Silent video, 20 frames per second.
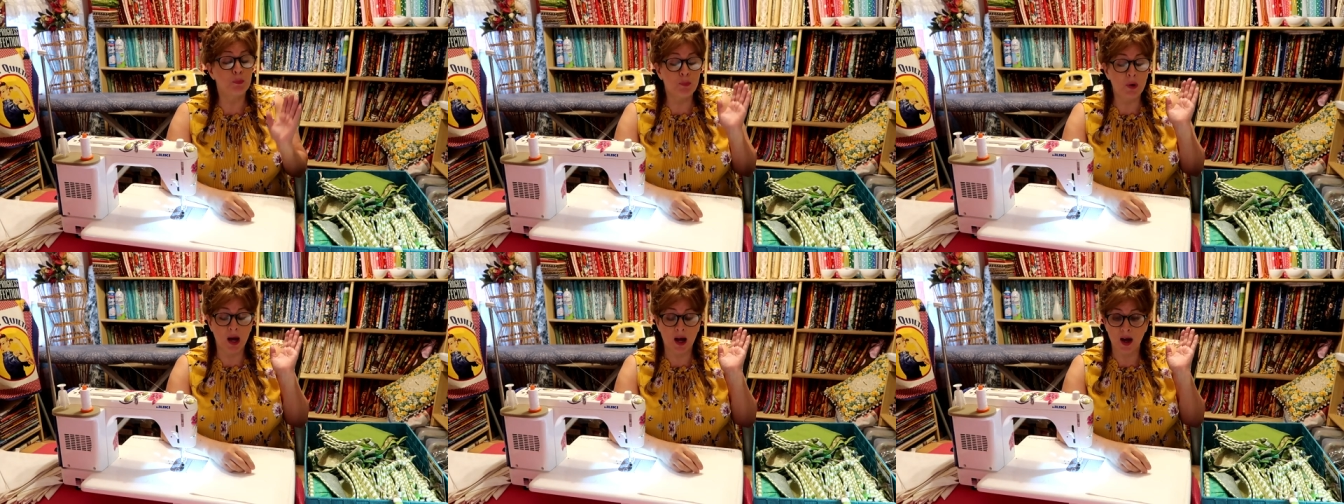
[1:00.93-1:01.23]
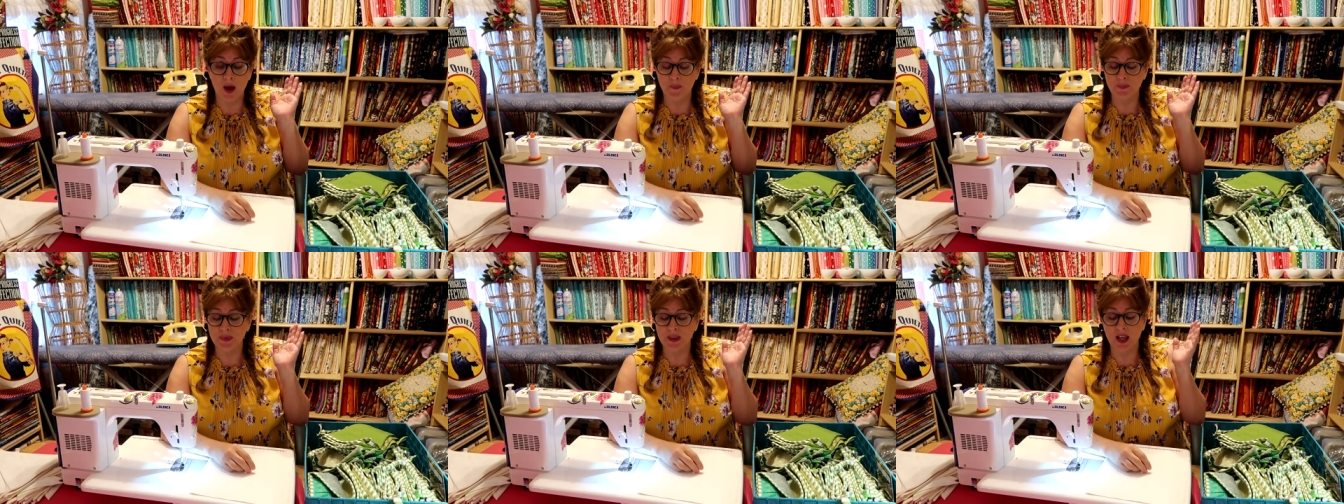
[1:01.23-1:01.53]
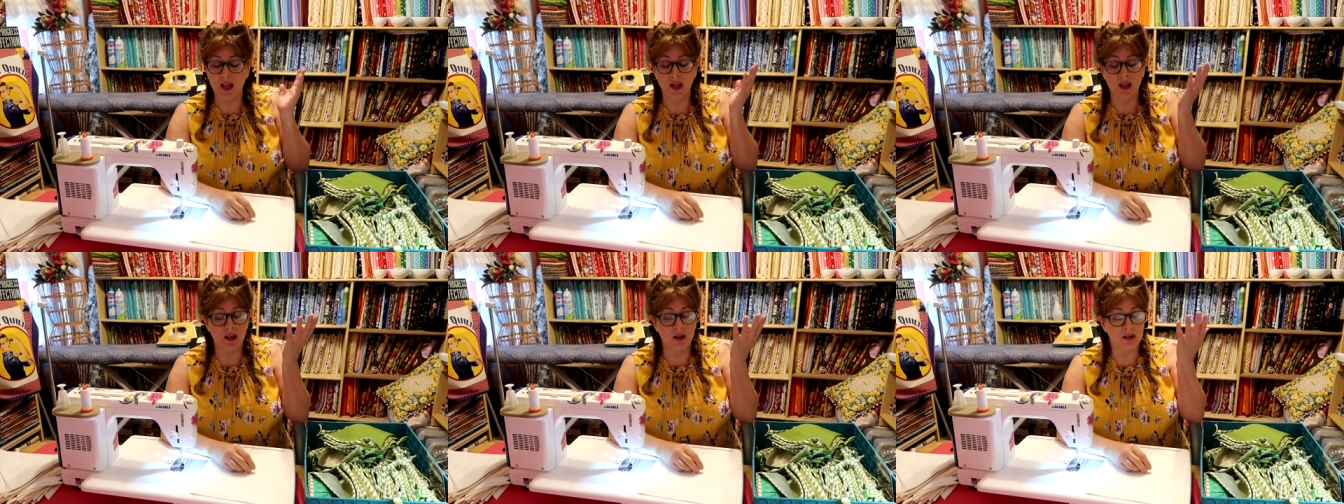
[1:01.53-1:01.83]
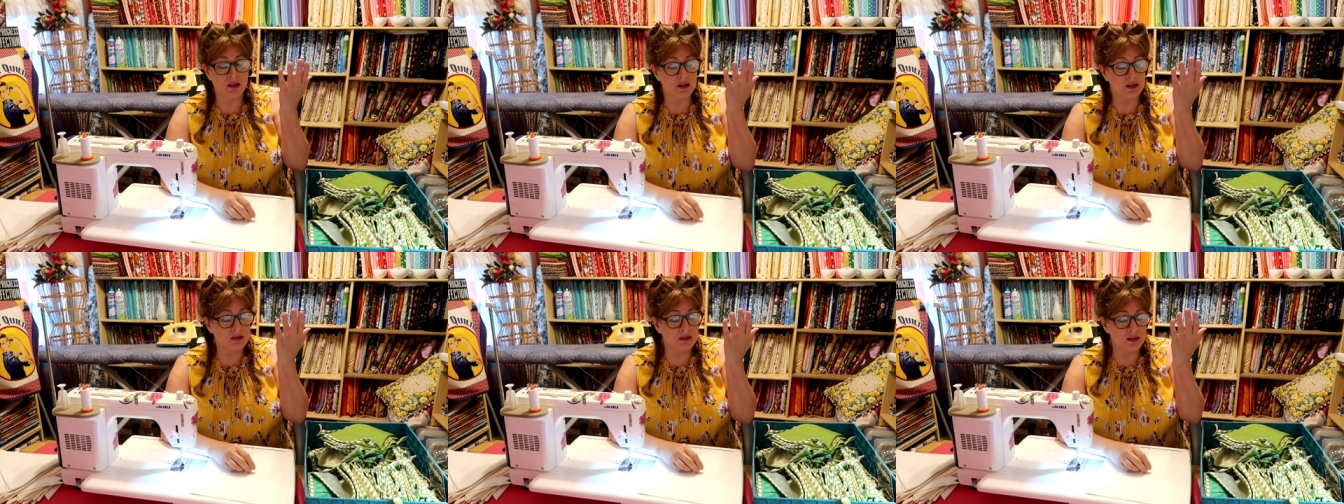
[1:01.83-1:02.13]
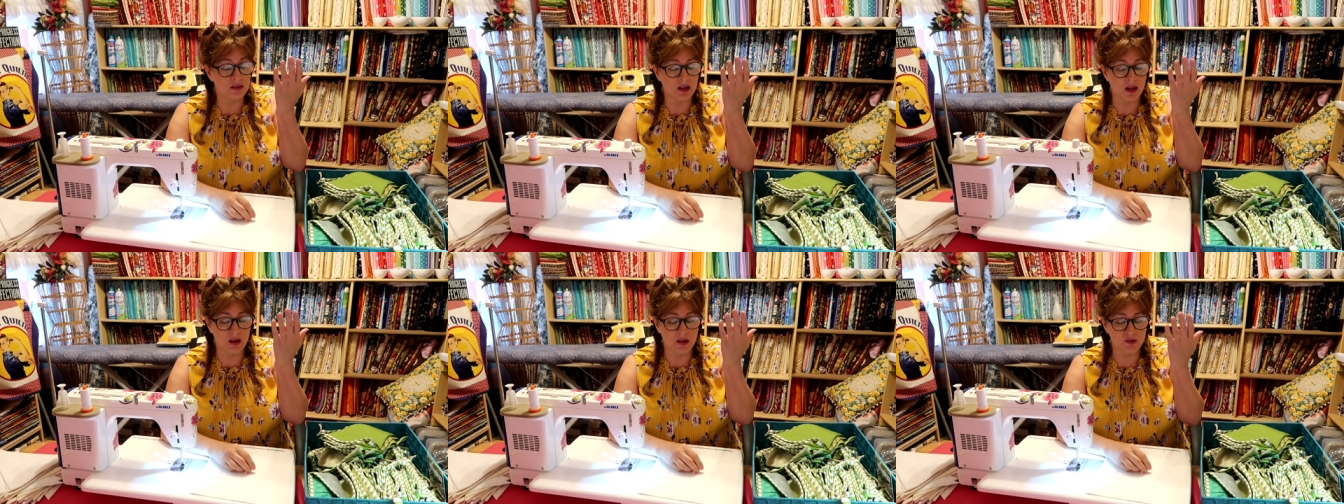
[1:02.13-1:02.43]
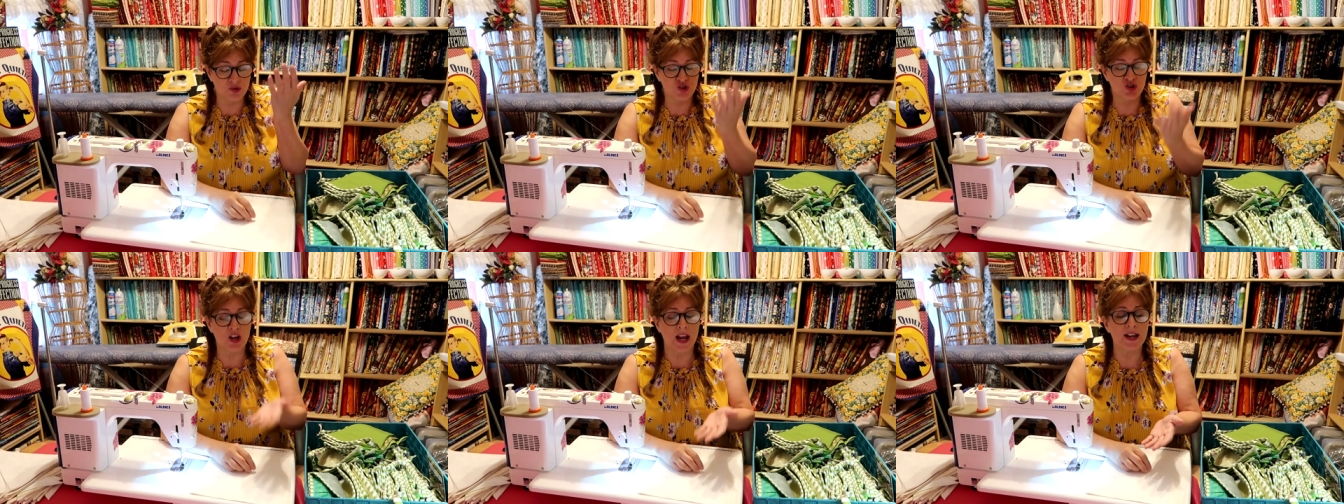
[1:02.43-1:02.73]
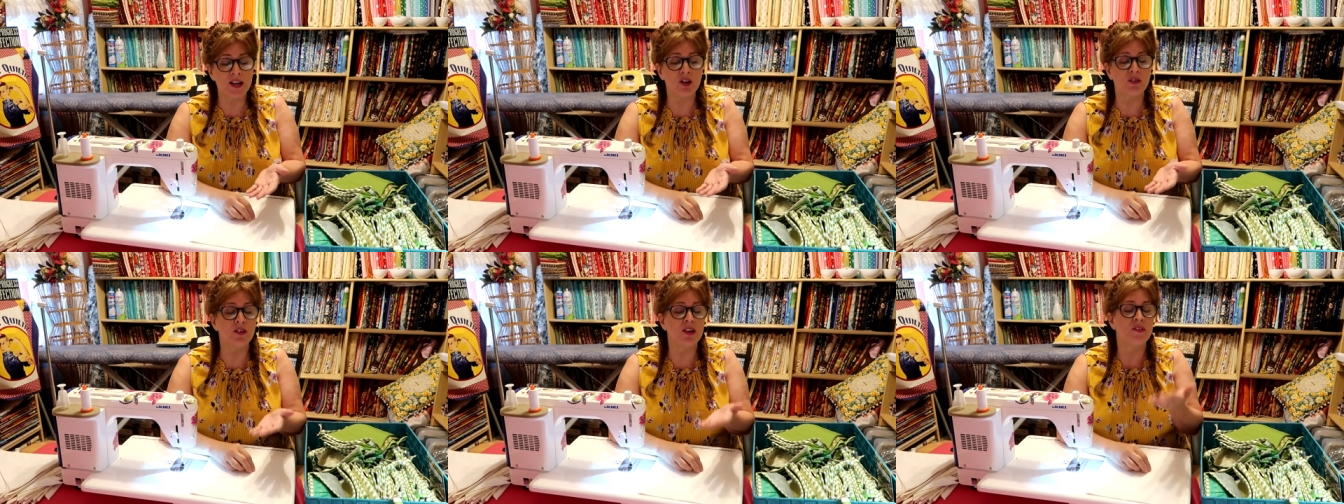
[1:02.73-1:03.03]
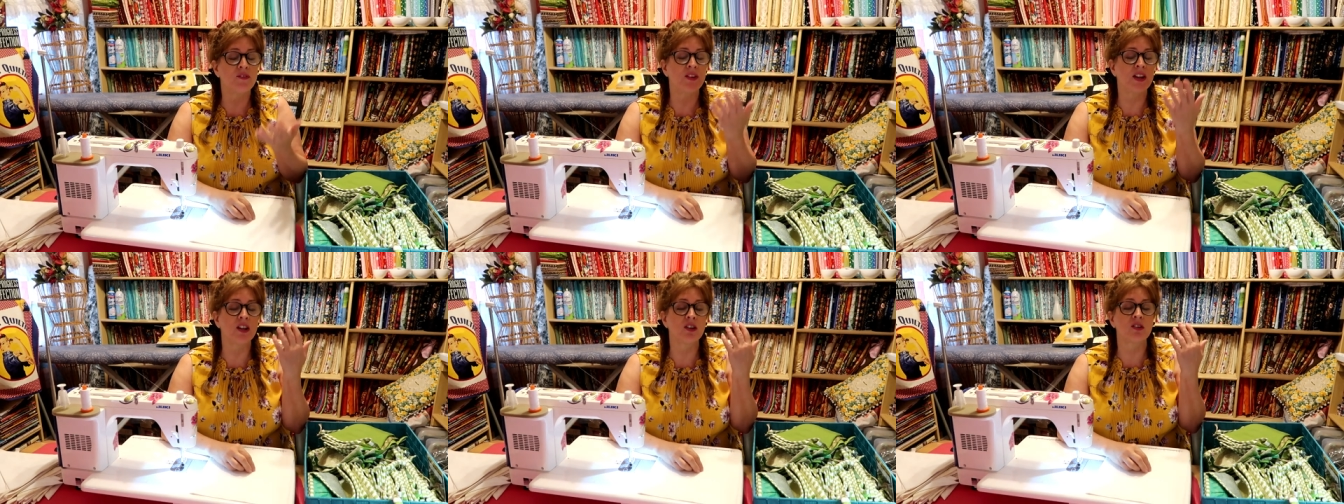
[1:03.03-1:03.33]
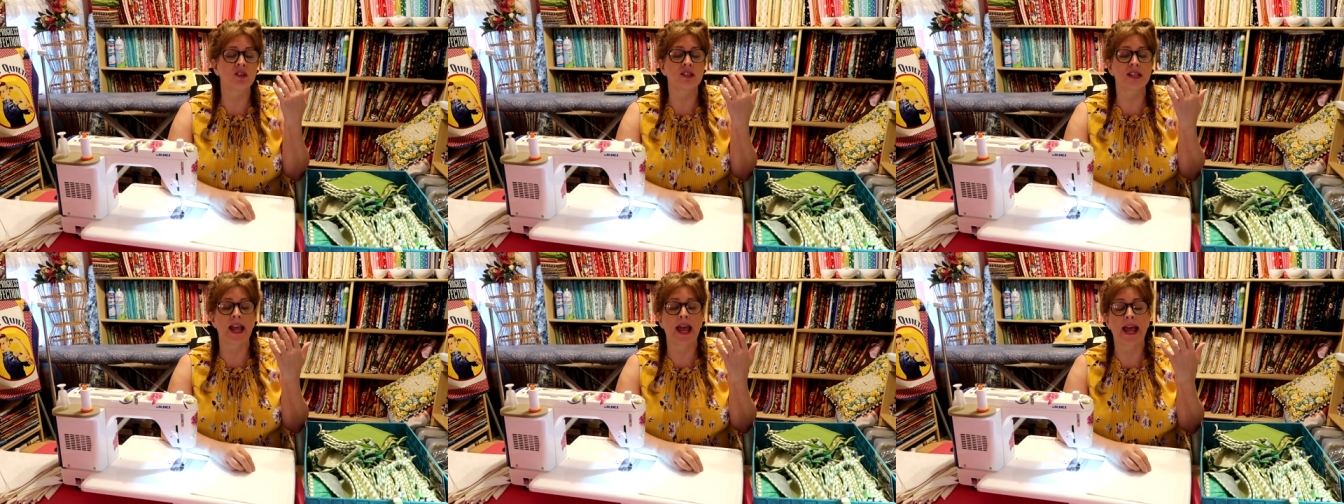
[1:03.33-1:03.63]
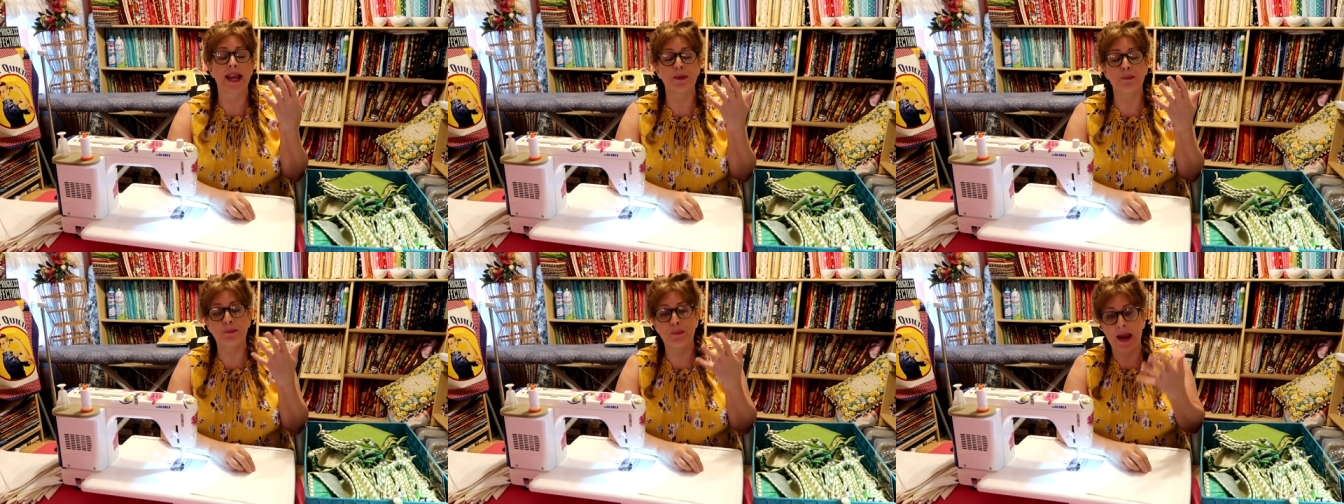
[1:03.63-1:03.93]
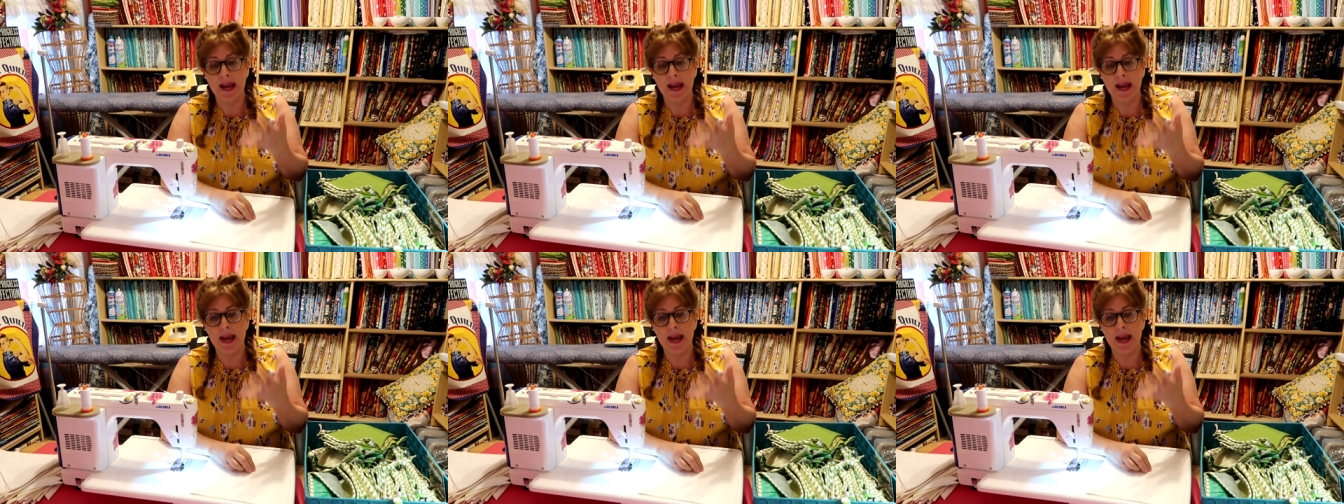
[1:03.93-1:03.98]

um, uh, uh, gender reveals and